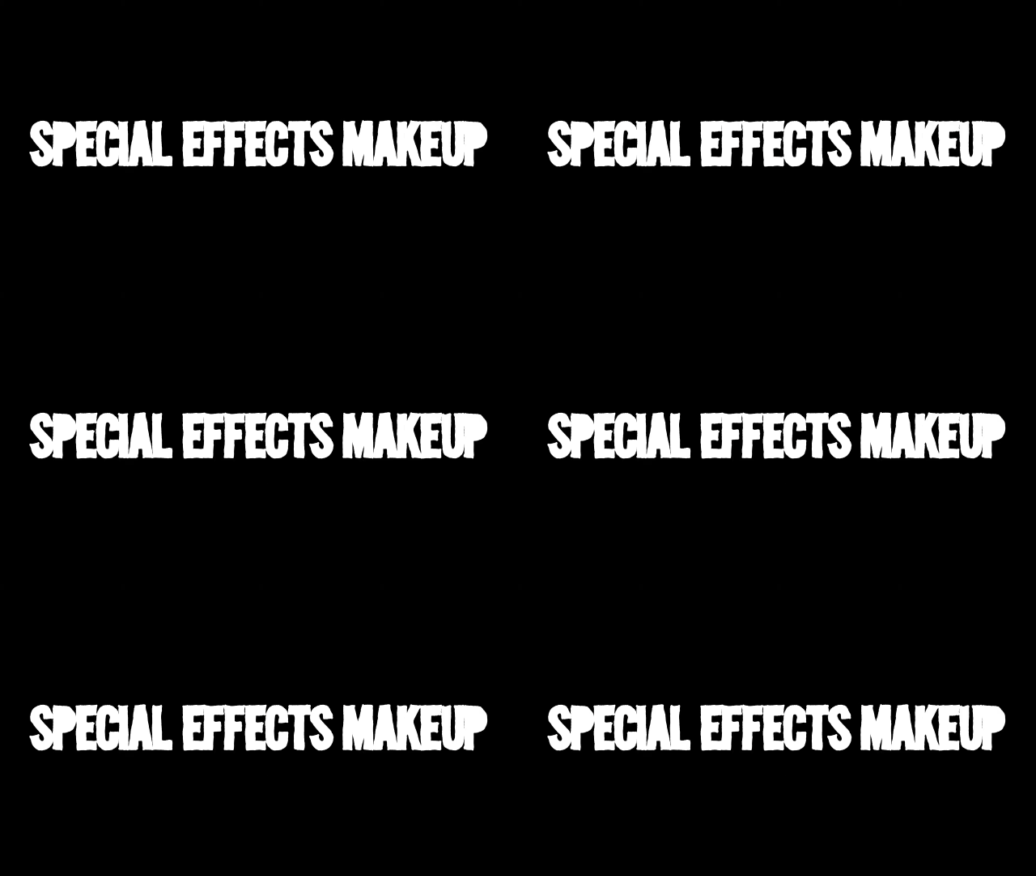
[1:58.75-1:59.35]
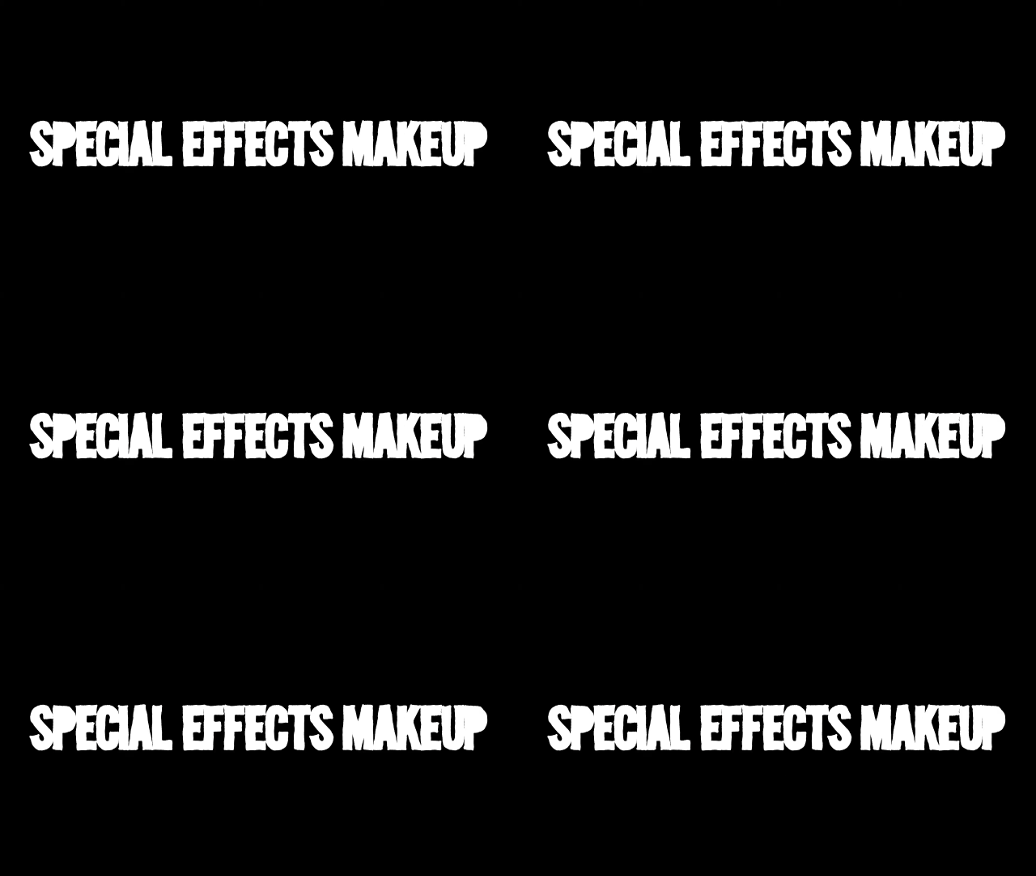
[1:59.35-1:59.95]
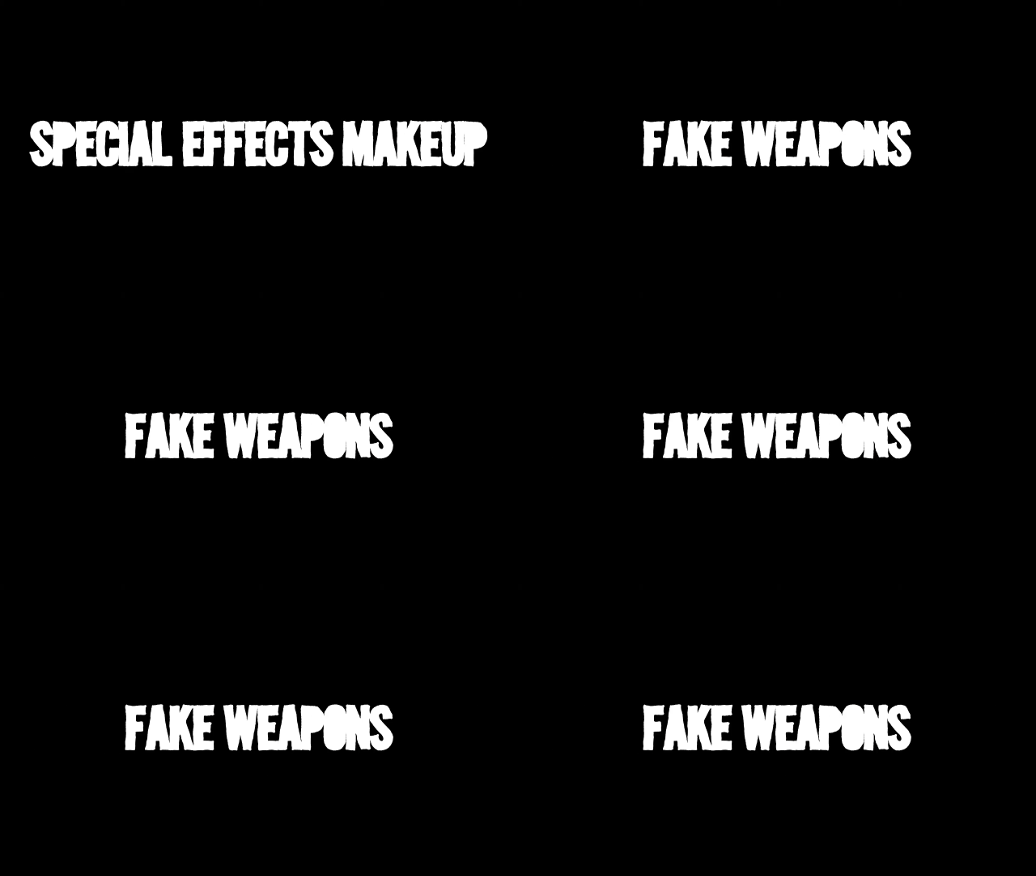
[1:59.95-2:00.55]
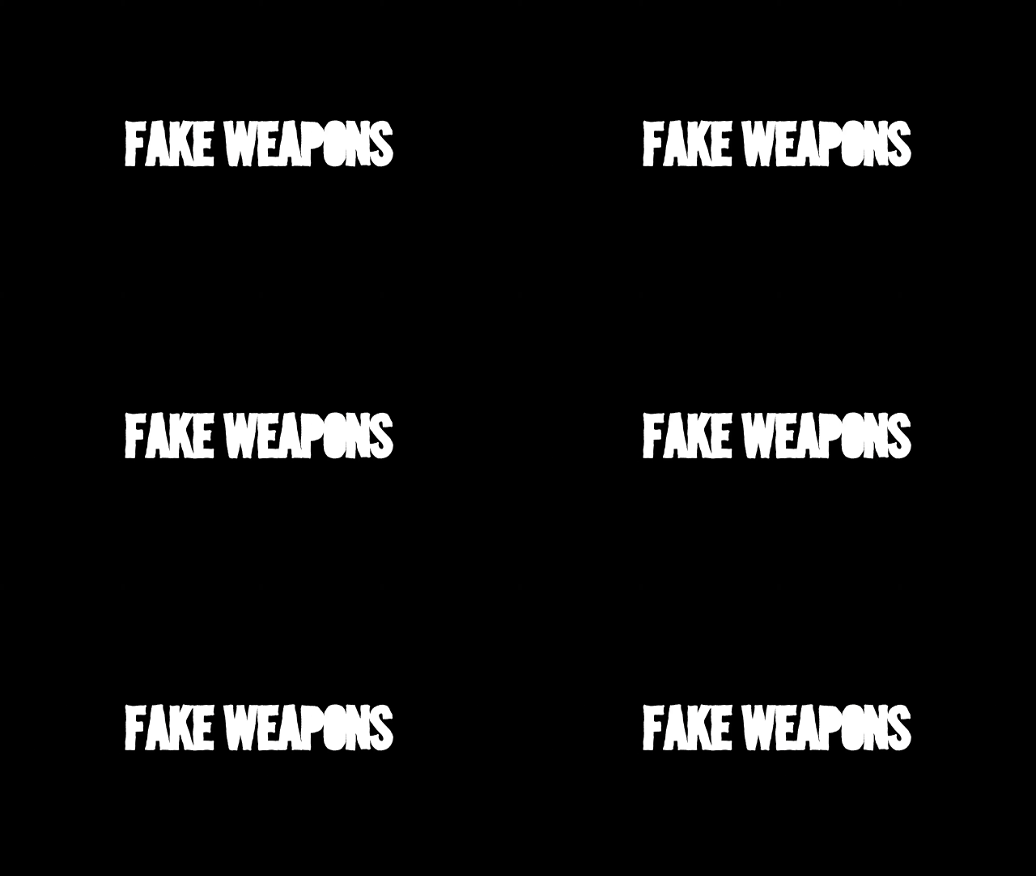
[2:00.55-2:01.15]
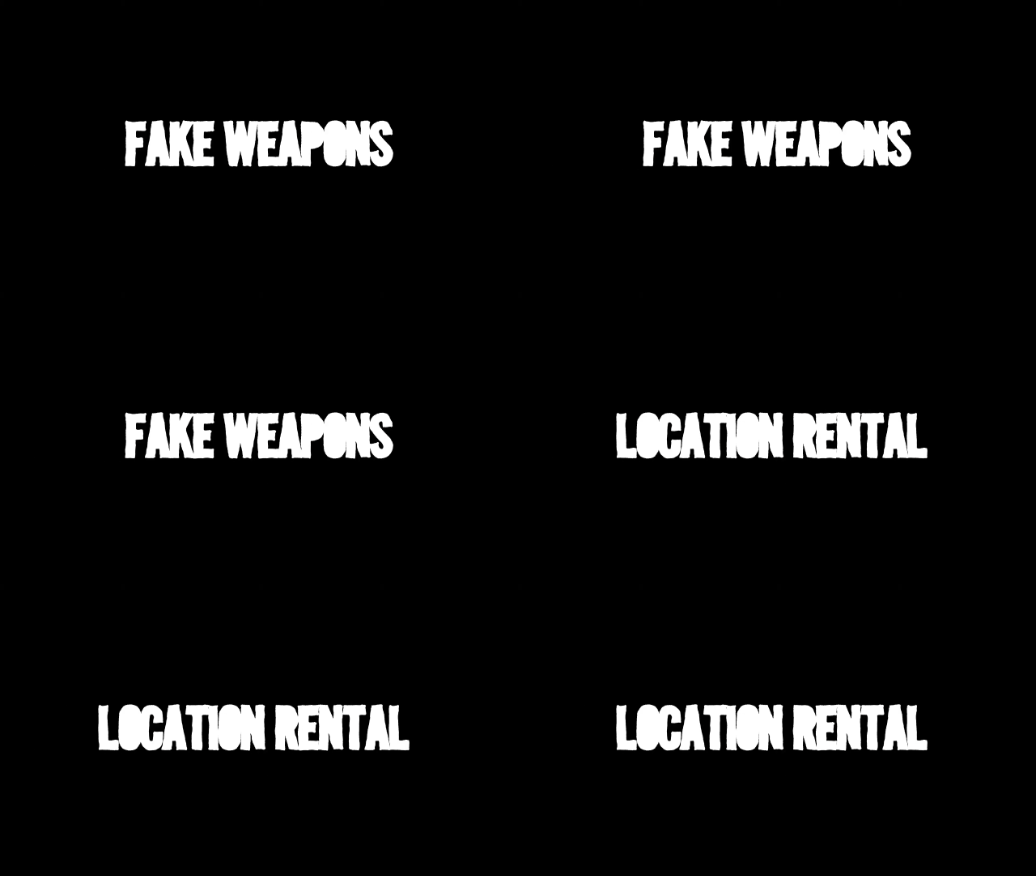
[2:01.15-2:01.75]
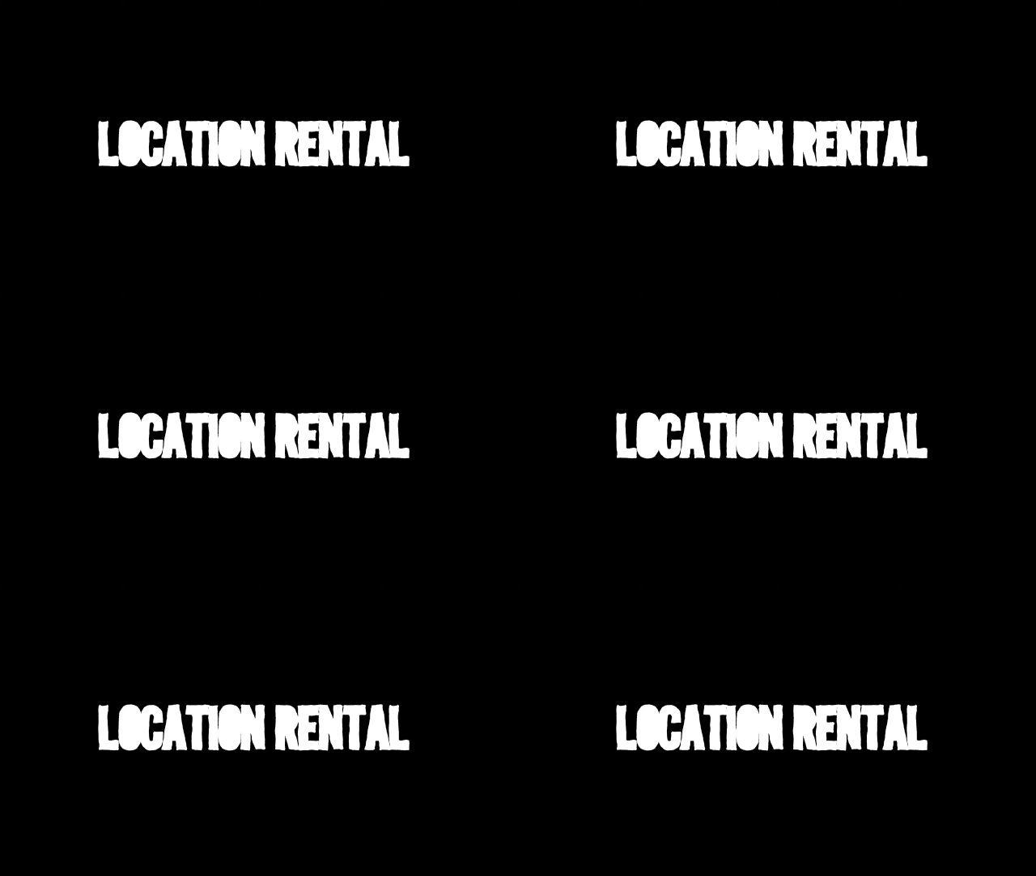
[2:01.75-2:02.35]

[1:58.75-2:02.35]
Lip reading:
Nobody's mouth can be seen.